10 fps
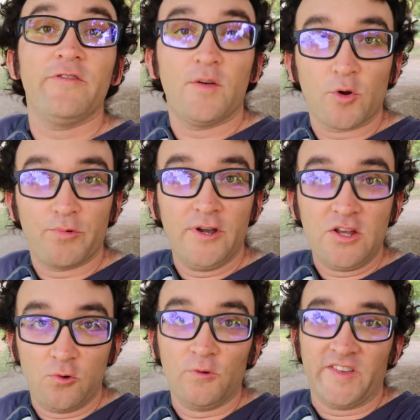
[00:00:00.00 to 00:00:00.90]
of them were pretty
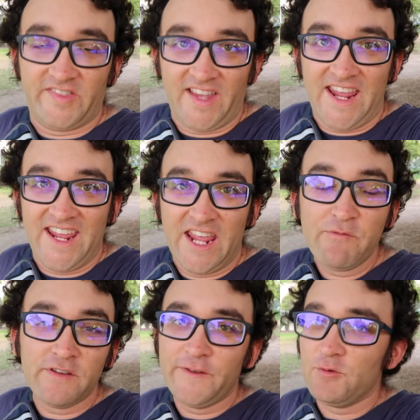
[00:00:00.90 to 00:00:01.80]
cool to see.
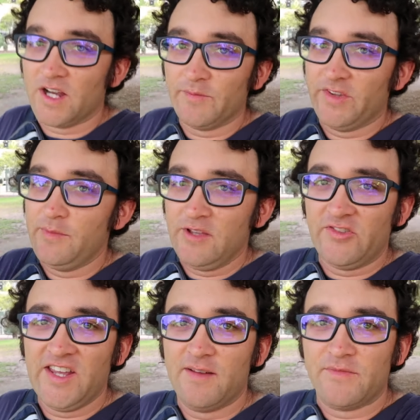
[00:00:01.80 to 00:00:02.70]
Even if you come to the
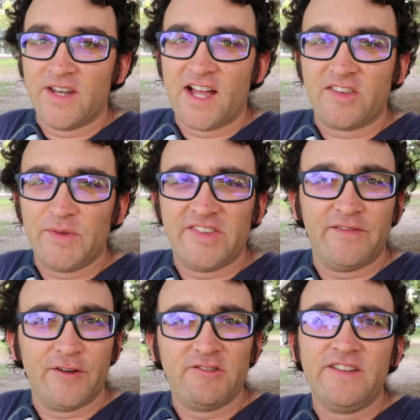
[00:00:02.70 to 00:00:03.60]
museum not
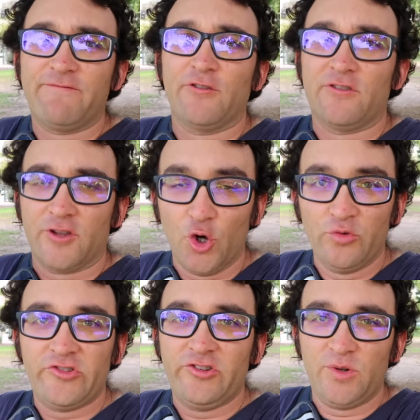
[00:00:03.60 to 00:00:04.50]
specifically for
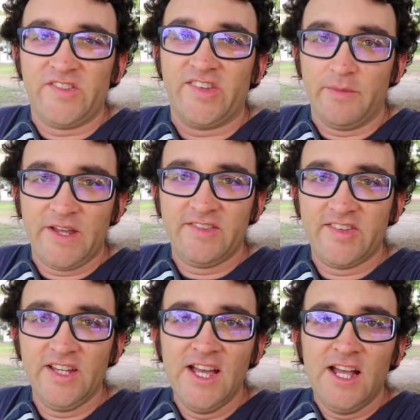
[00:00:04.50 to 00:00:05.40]
those two exhibits,
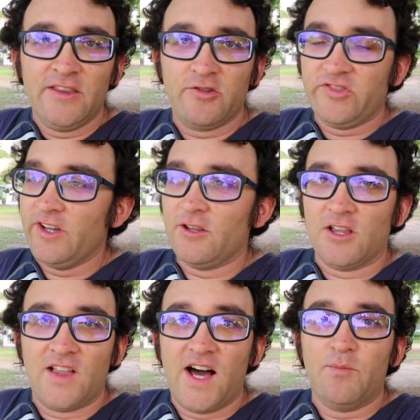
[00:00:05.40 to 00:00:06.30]
there's still a
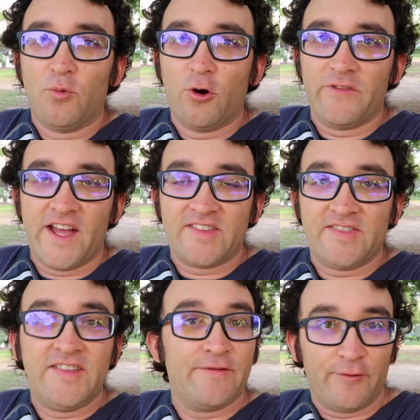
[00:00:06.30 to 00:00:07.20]
lot more that's
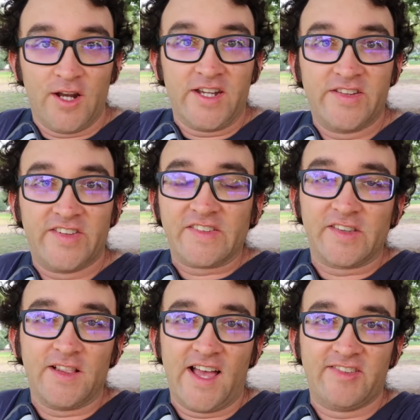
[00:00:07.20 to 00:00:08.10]
different since
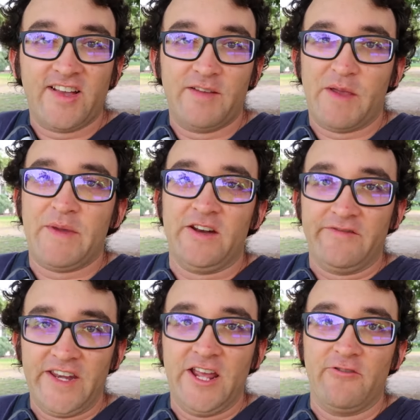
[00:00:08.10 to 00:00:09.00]
the last time I made a
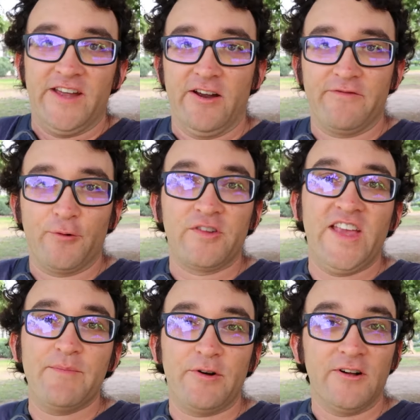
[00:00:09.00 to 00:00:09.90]
video there. For
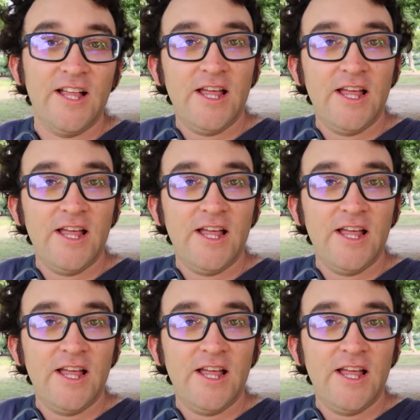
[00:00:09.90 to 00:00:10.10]
example,